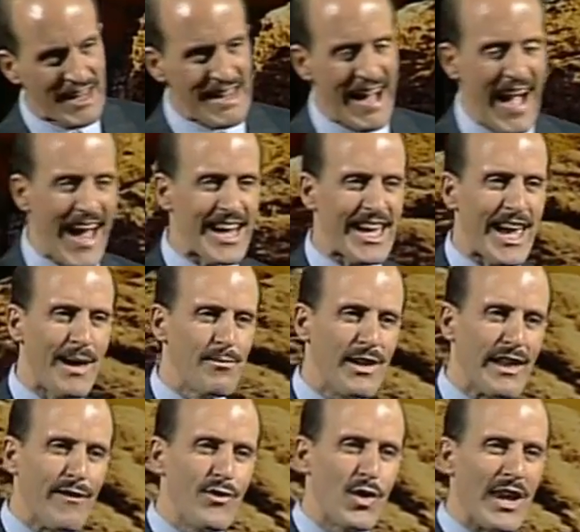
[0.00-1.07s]
I came to
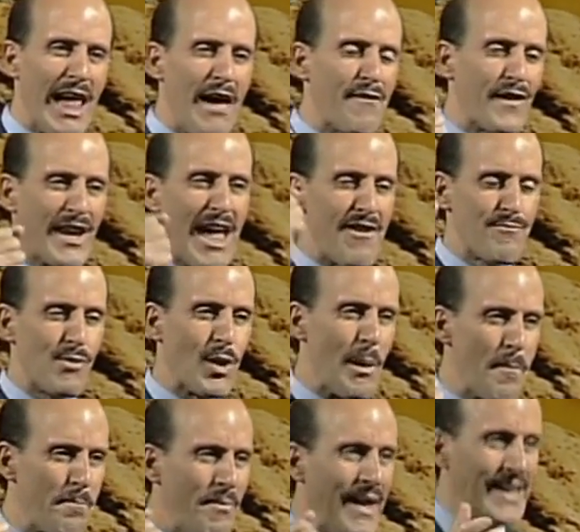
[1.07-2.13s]
give you life and life more
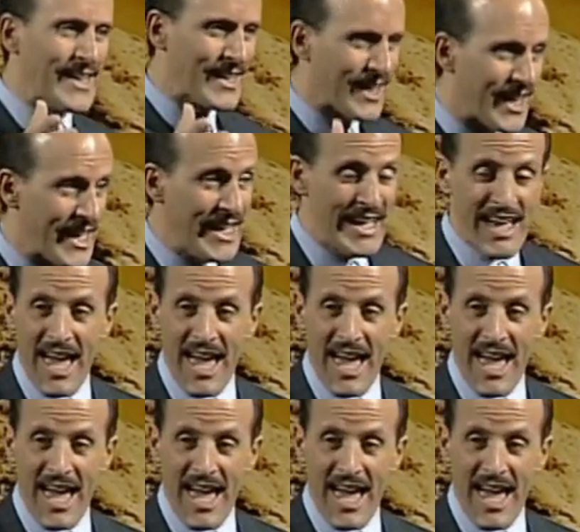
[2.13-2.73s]
abundantly.